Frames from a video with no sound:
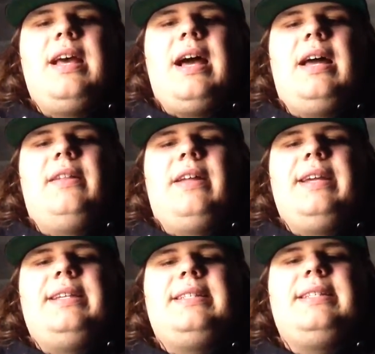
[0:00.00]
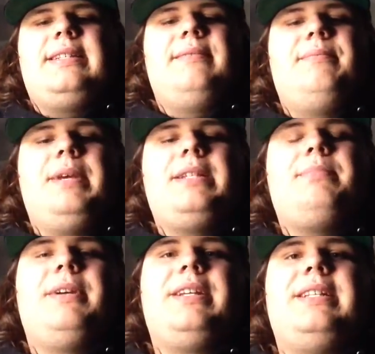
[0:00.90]
I like
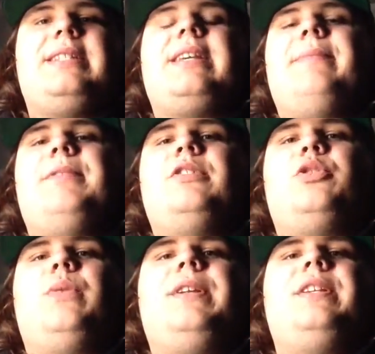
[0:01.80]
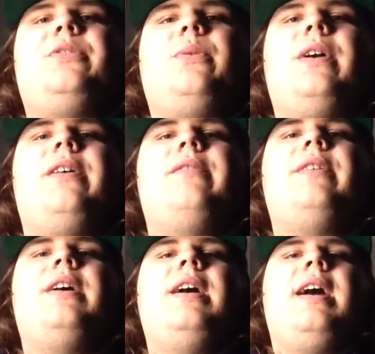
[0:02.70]
Pittsburgh in this game though, 20-12.
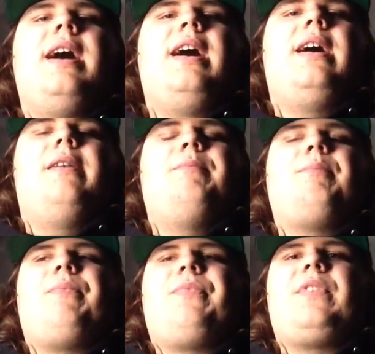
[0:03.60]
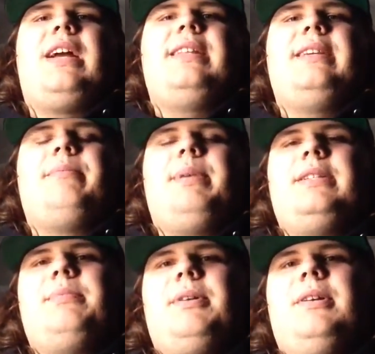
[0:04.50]
I think
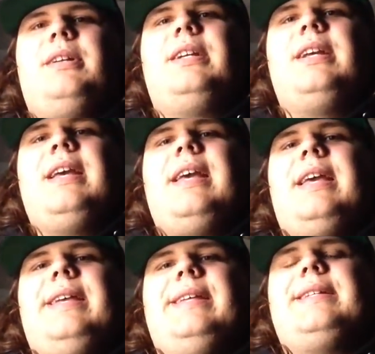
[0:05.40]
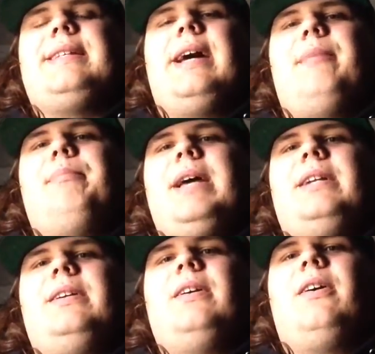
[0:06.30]
Pittsburgh is a
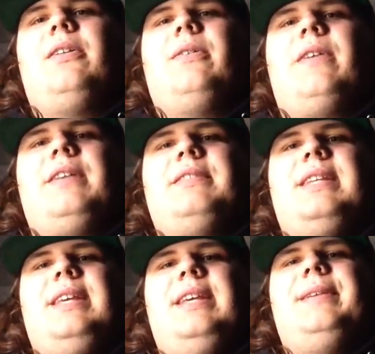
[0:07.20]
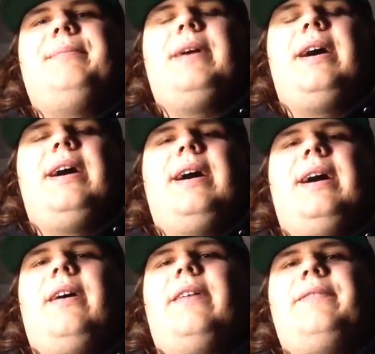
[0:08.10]
better all around team.
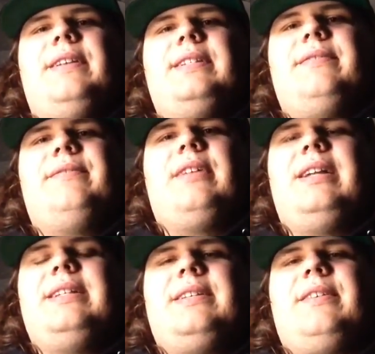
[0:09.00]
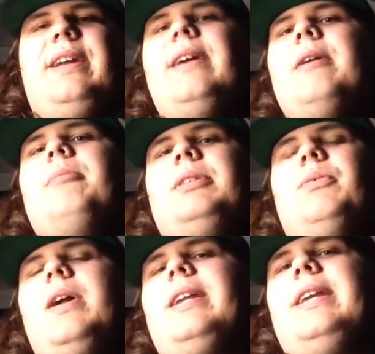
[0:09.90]
Offensive line isn't great, but the
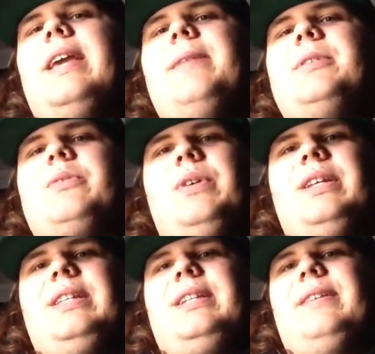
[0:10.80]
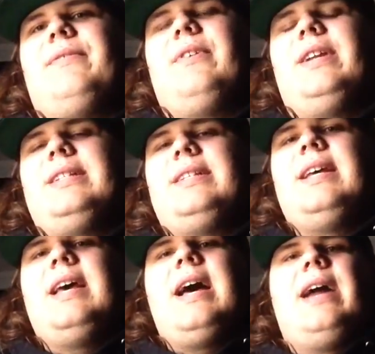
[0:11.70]
running game is really the difference.
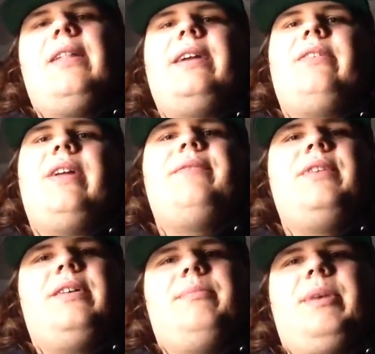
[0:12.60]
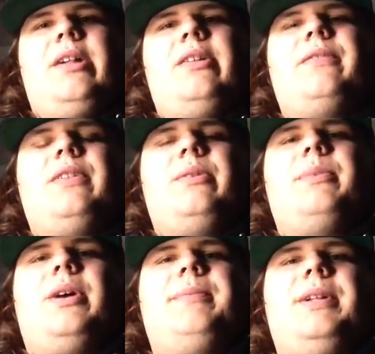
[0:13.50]
I like Le'Veon Bell over
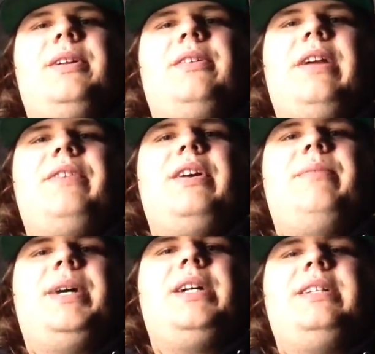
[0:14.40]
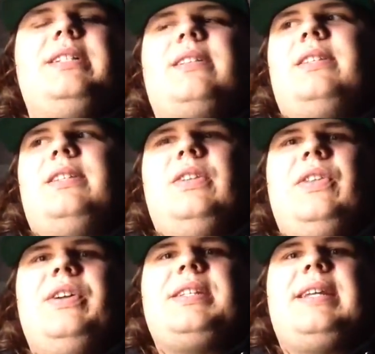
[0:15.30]
Lamar Miller. Le'Veon Bell
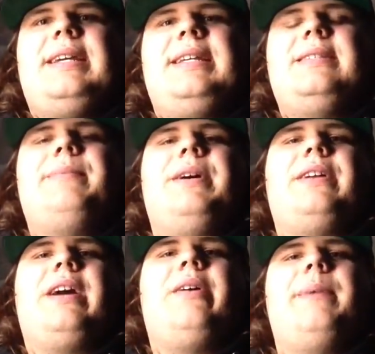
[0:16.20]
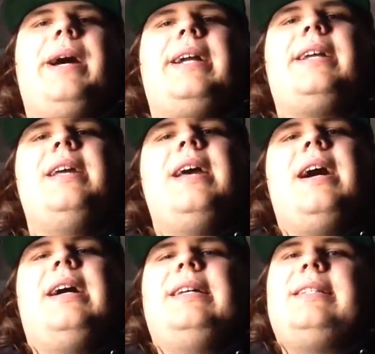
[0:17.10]
looks like he's a bell cow back.
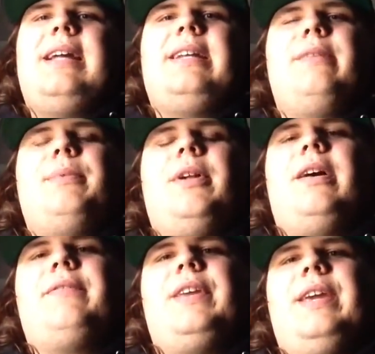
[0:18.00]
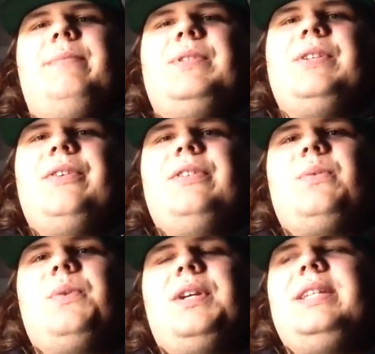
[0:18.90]
He's had a couple off games. It's
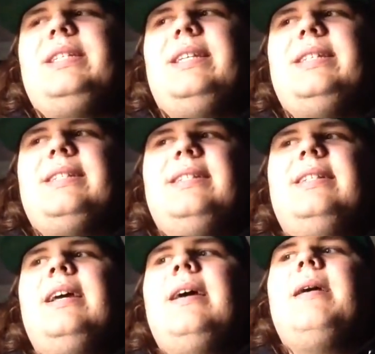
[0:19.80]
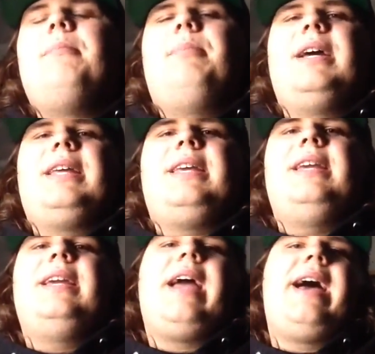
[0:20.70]
a rookie season, but
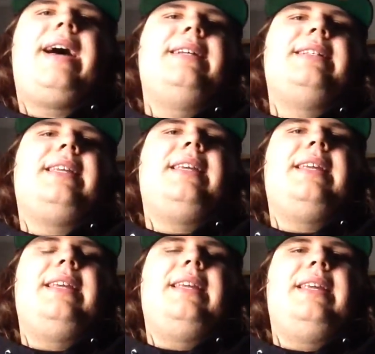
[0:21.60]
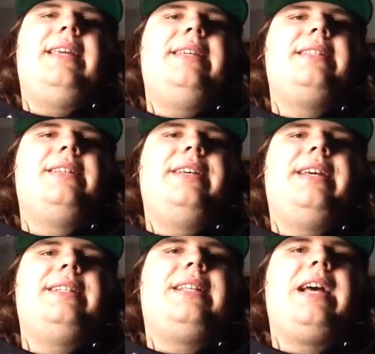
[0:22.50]
he has easily
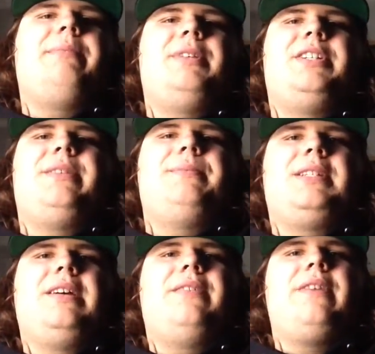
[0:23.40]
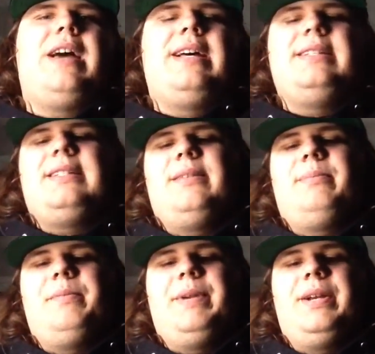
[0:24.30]
established himself as the
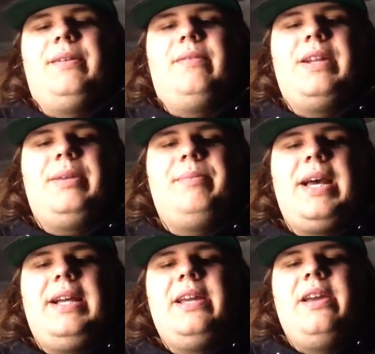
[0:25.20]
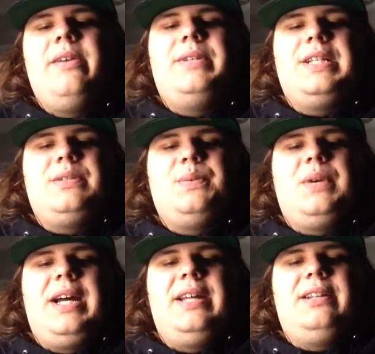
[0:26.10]
premier running back, which is
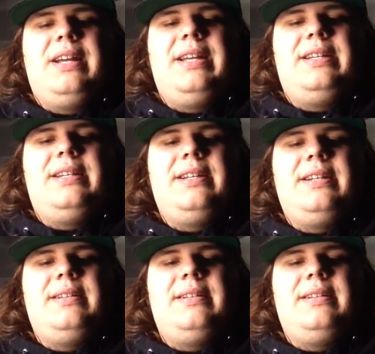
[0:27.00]
why I like